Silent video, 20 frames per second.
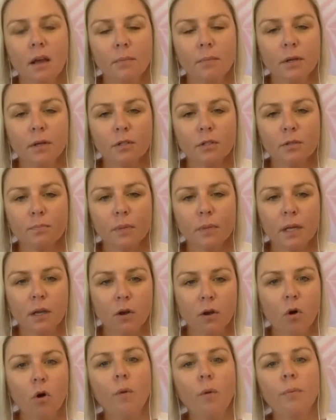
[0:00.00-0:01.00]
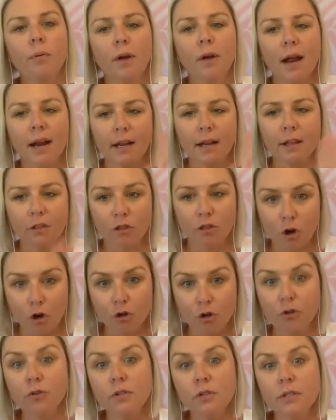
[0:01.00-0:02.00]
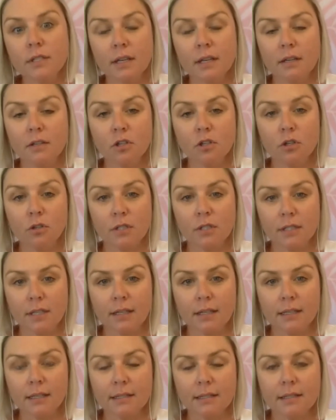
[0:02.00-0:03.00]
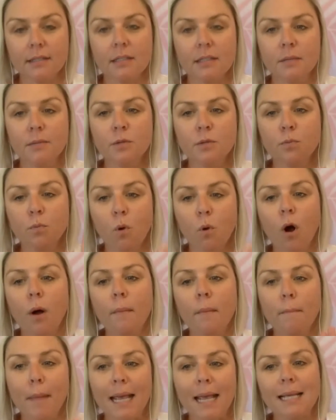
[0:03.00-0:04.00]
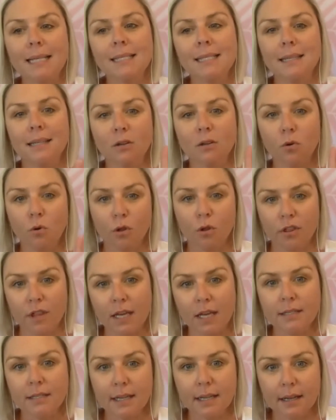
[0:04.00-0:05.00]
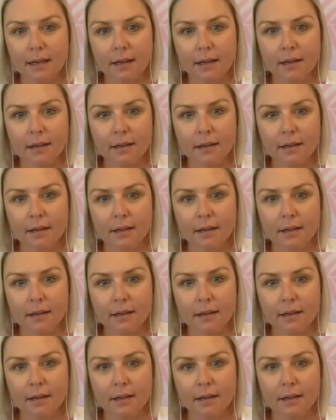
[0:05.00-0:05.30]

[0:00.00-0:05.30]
because incorporating those into your selling system is what makes it authentic.